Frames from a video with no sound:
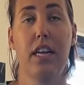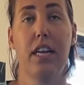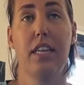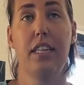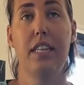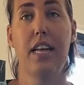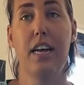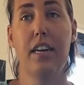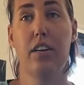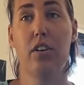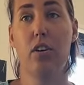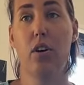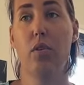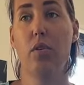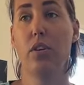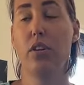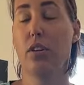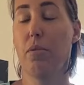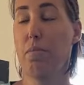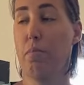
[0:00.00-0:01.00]
that
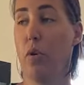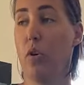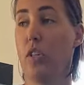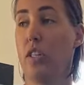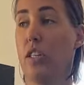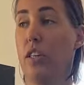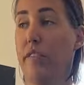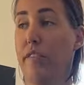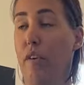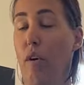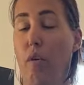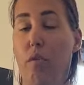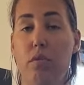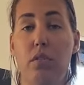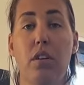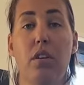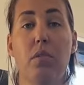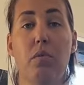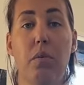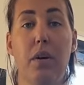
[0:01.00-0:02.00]
going the positive
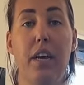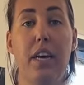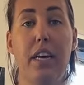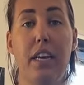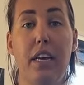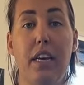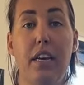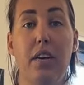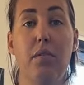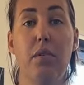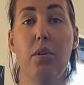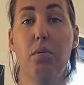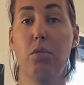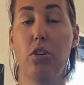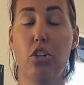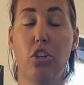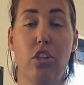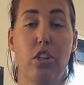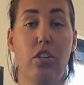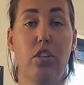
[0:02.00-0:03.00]
only way here, where we
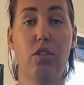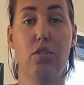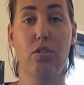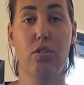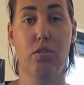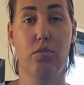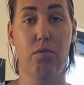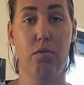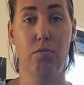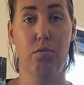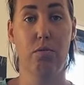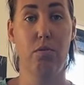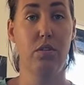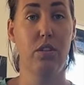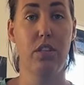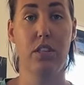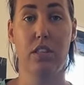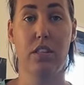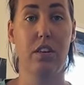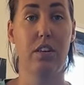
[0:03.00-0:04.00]
just use
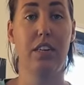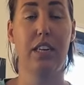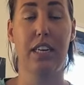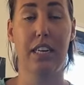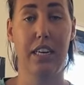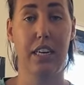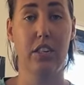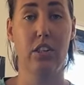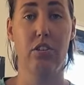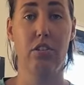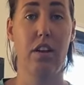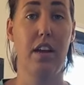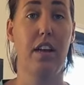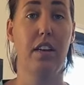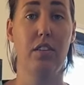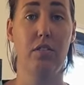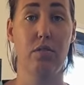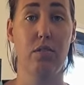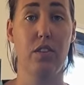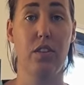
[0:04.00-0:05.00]
rewards, is going to get you
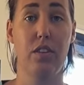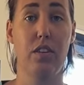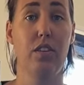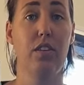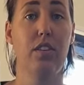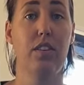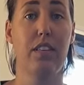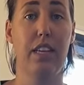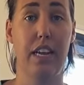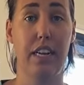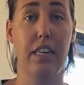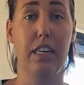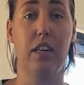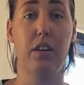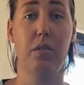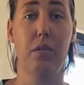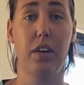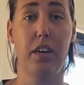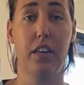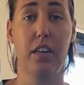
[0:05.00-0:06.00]
any results any
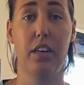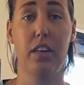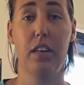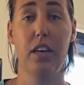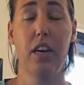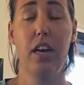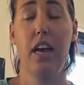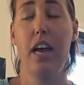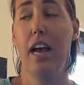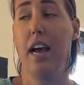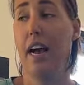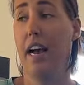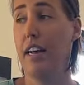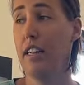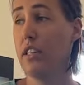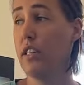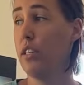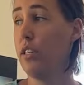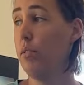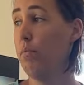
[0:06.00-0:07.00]
quick.
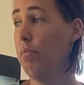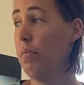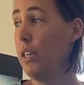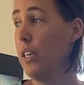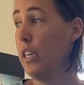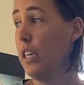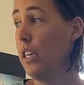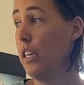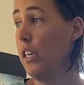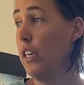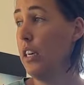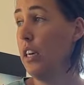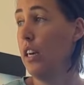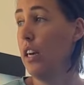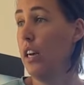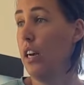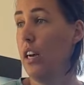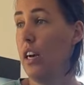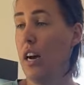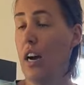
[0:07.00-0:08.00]
And to me,
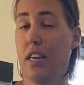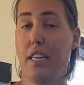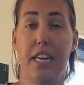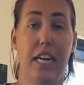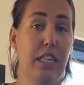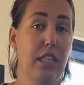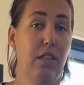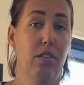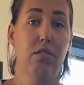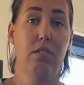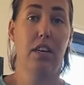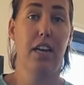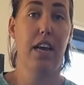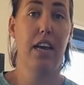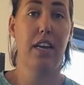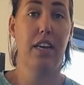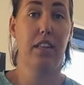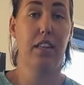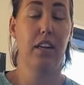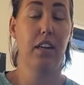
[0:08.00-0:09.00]
that's
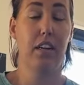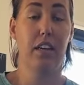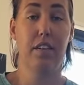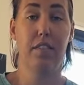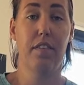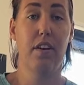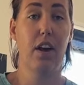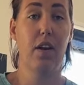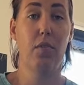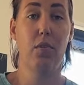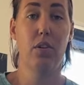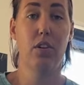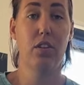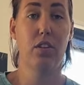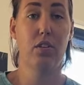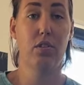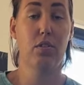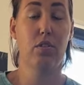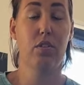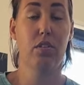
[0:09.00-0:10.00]
okay. Like, if I want
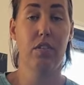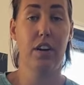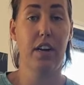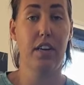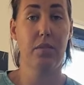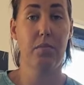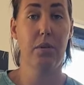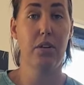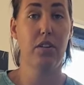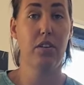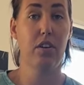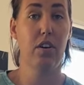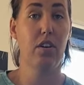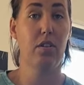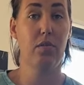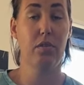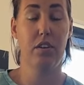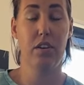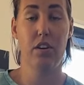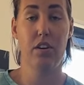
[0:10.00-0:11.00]
to correct my dog
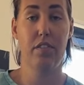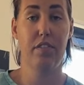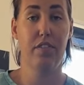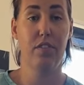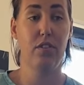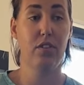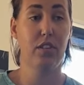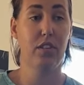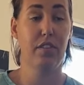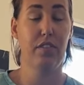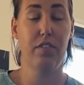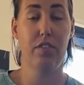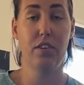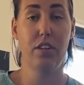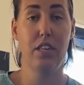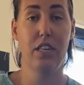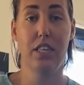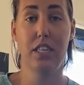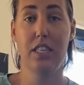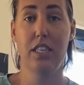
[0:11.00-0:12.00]
with an aversive for
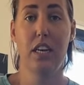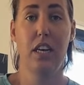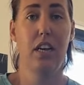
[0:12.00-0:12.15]
this,